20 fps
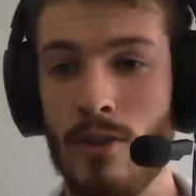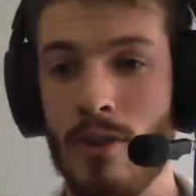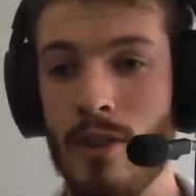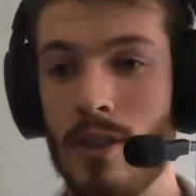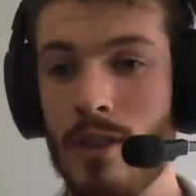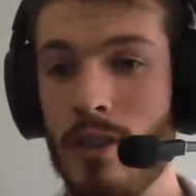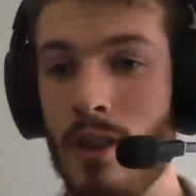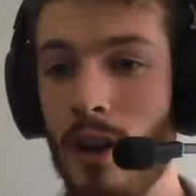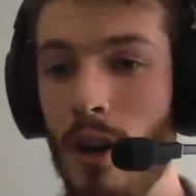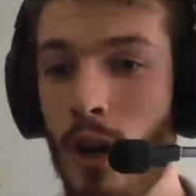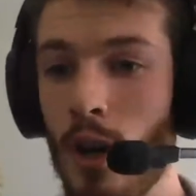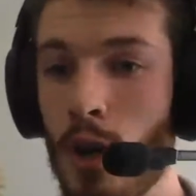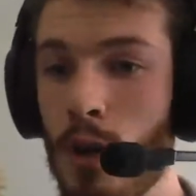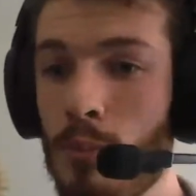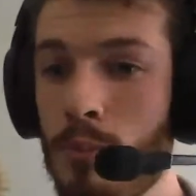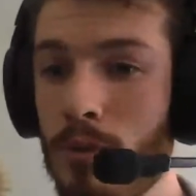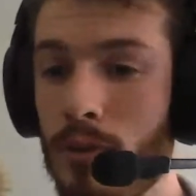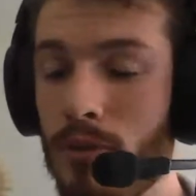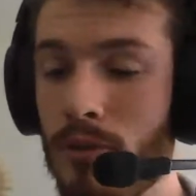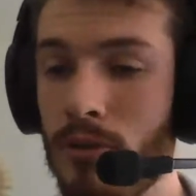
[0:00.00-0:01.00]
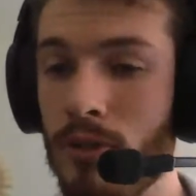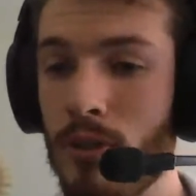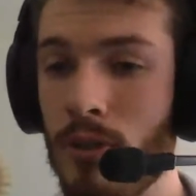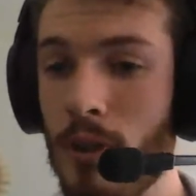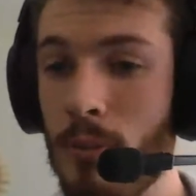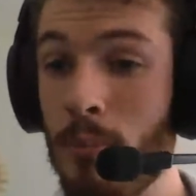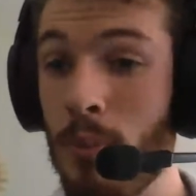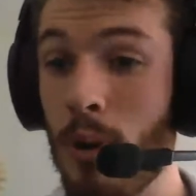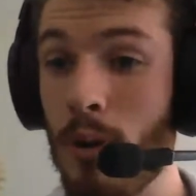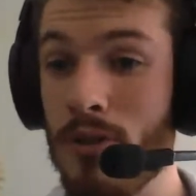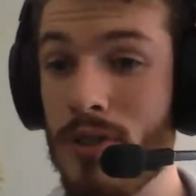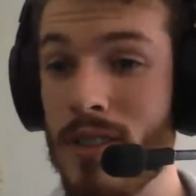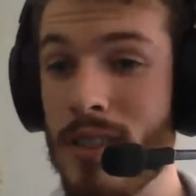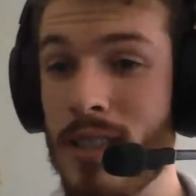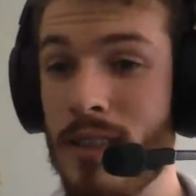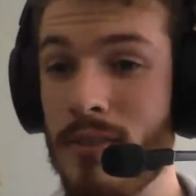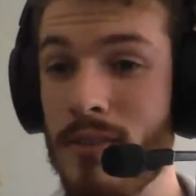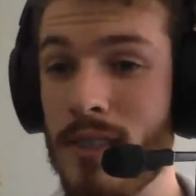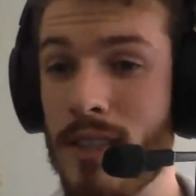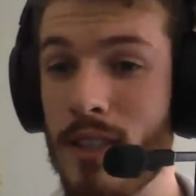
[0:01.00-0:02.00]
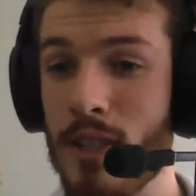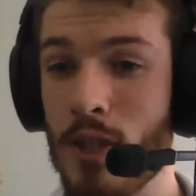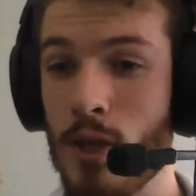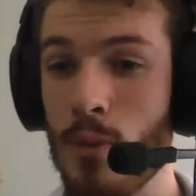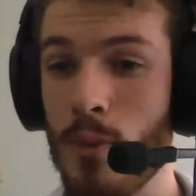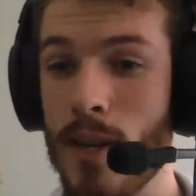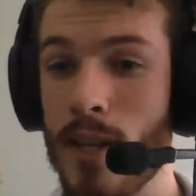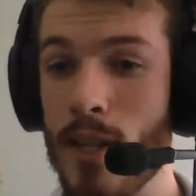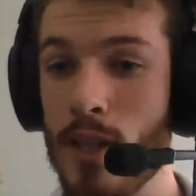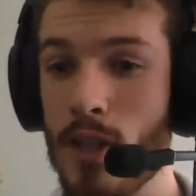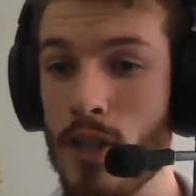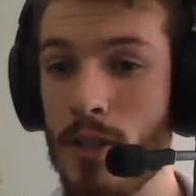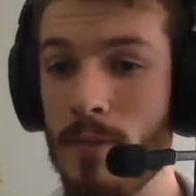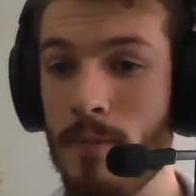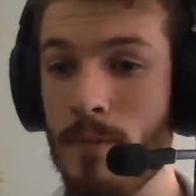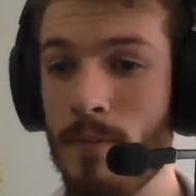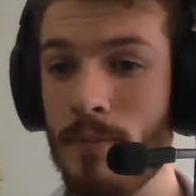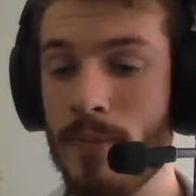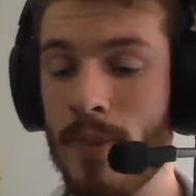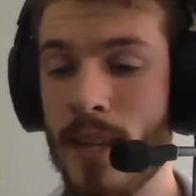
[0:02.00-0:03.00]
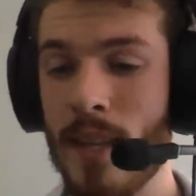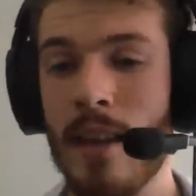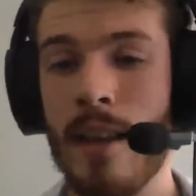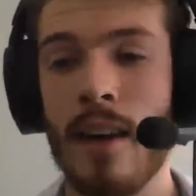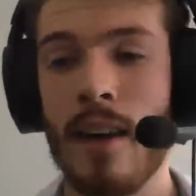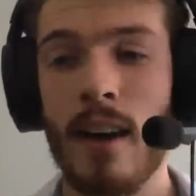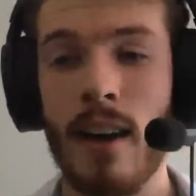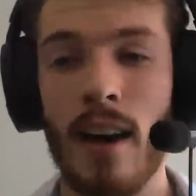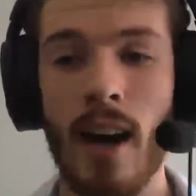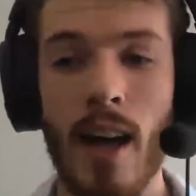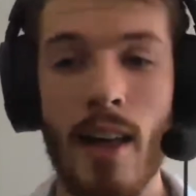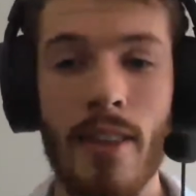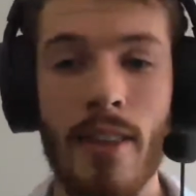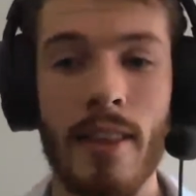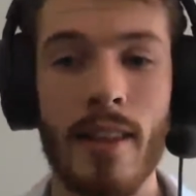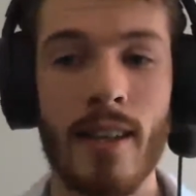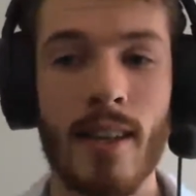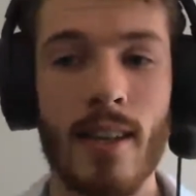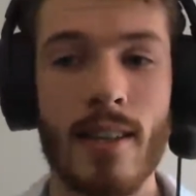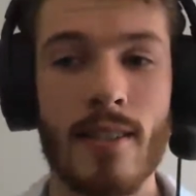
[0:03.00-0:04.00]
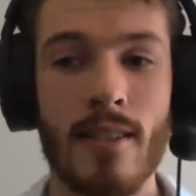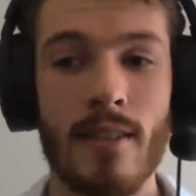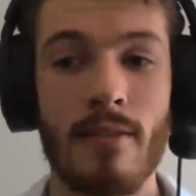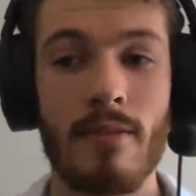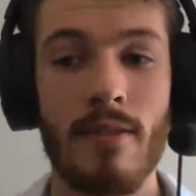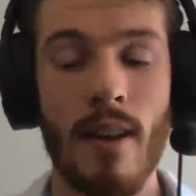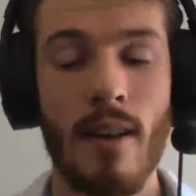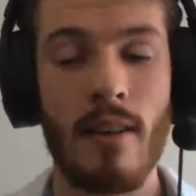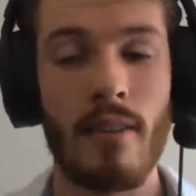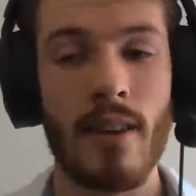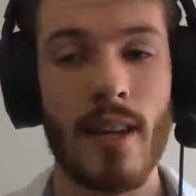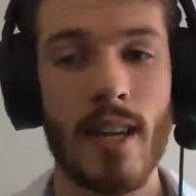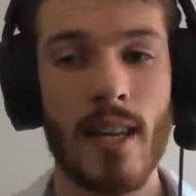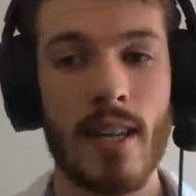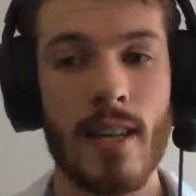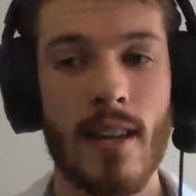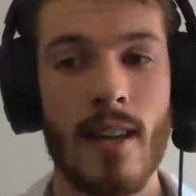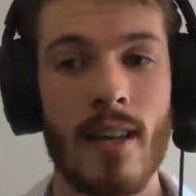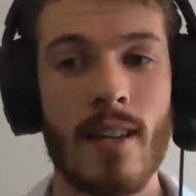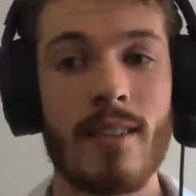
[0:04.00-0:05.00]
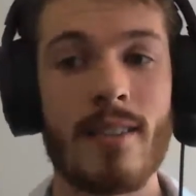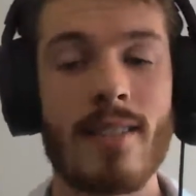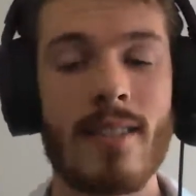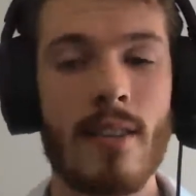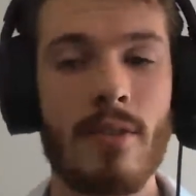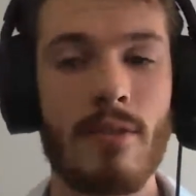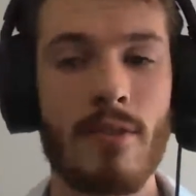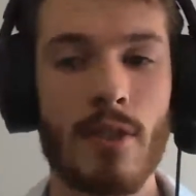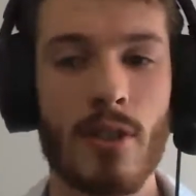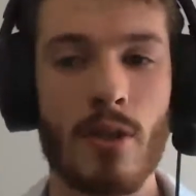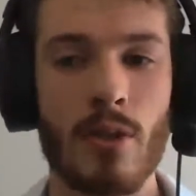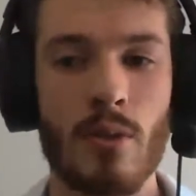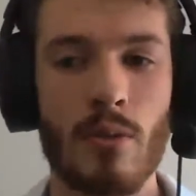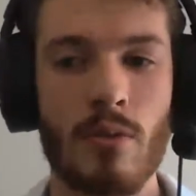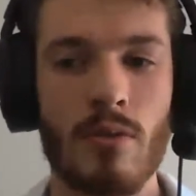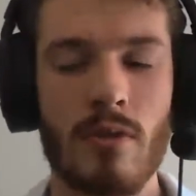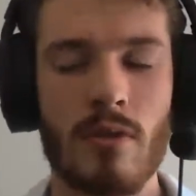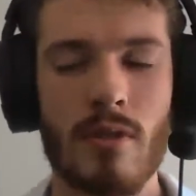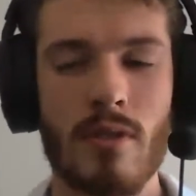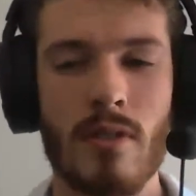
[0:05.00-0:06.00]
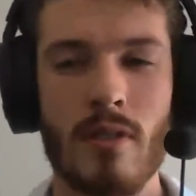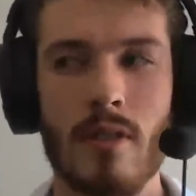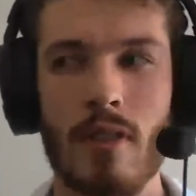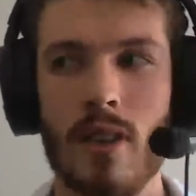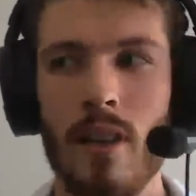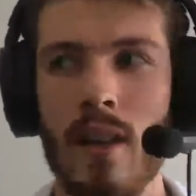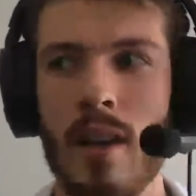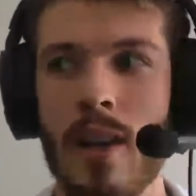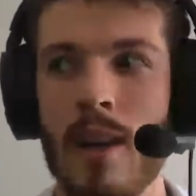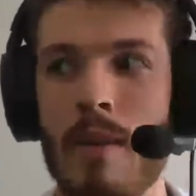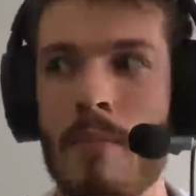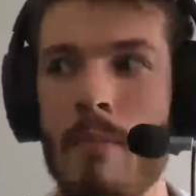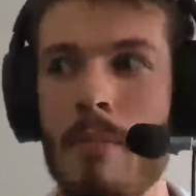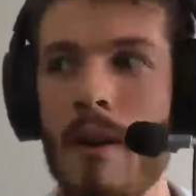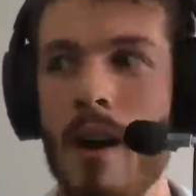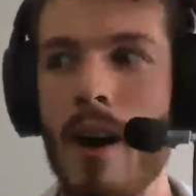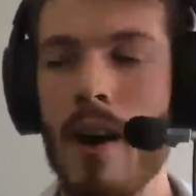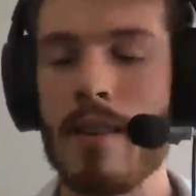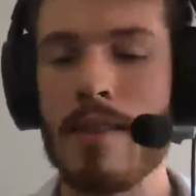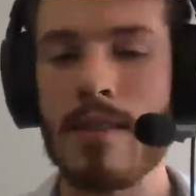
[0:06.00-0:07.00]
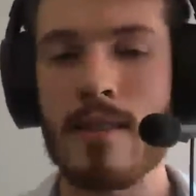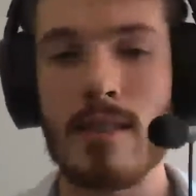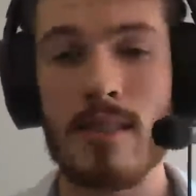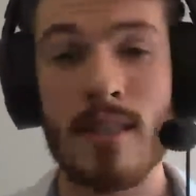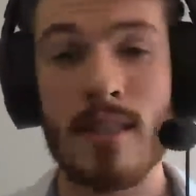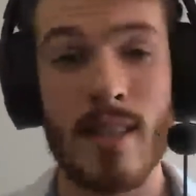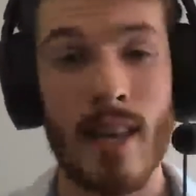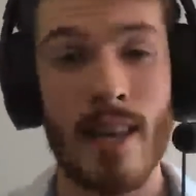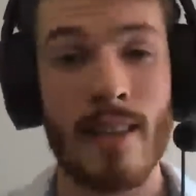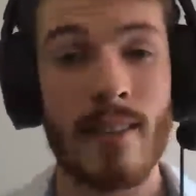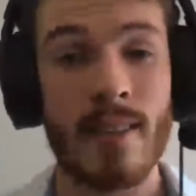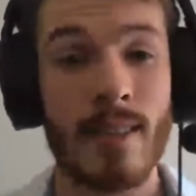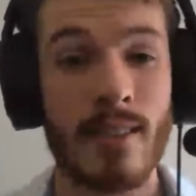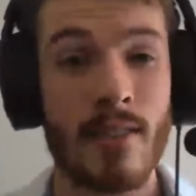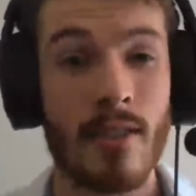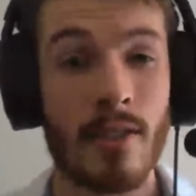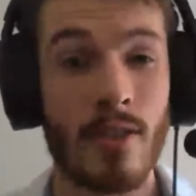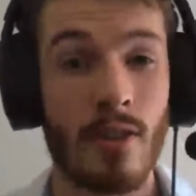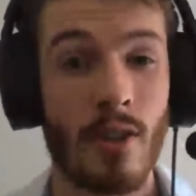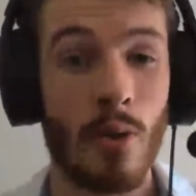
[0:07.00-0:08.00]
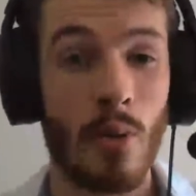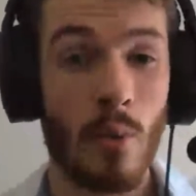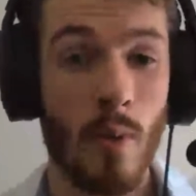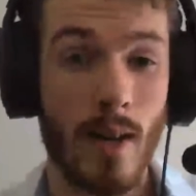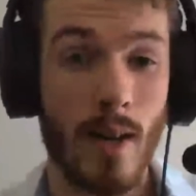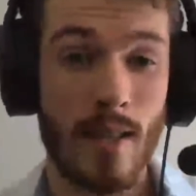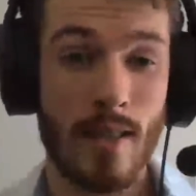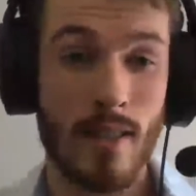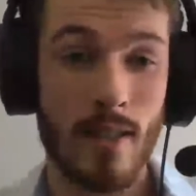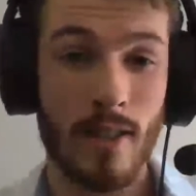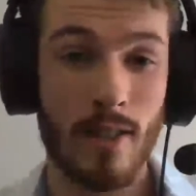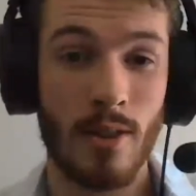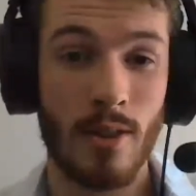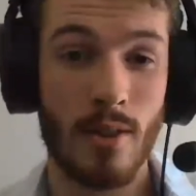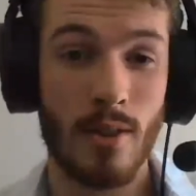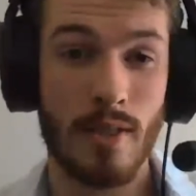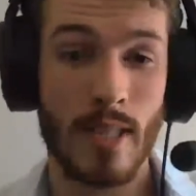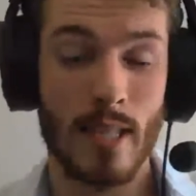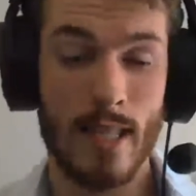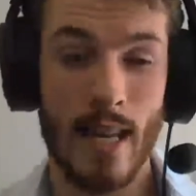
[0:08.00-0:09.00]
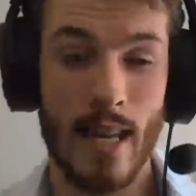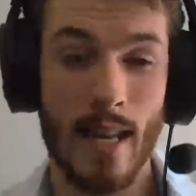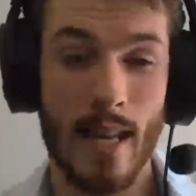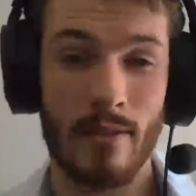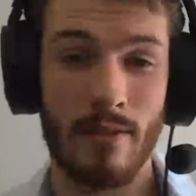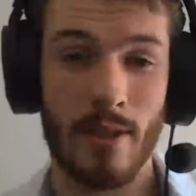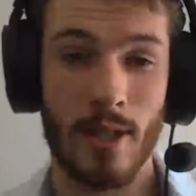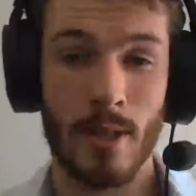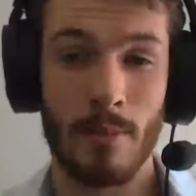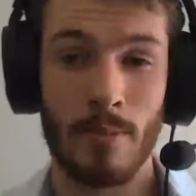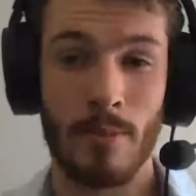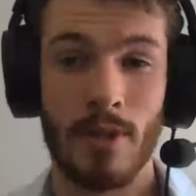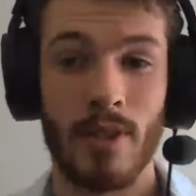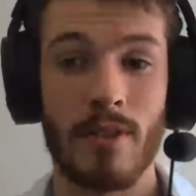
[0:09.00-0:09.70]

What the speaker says: You can hope for a positive situation. I think it's a very difficult understanding to know when to use these adverbs.